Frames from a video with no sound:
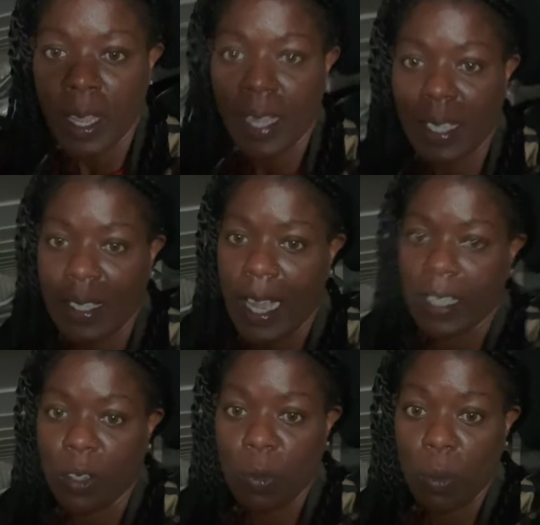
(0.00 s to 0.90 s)

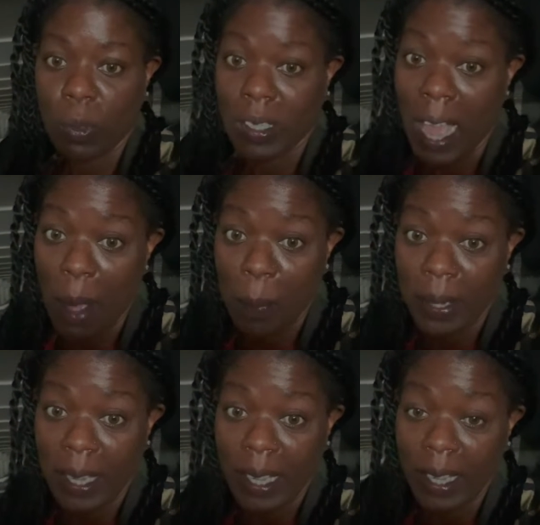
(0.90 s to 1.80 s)
exactly what was
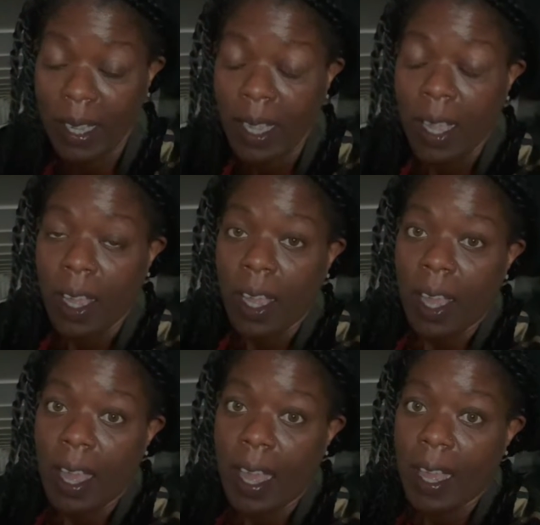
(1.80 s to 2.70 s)
happening,
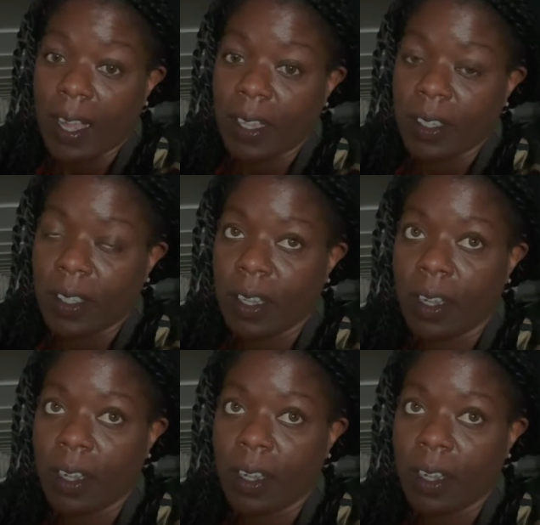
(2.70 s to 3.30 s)
And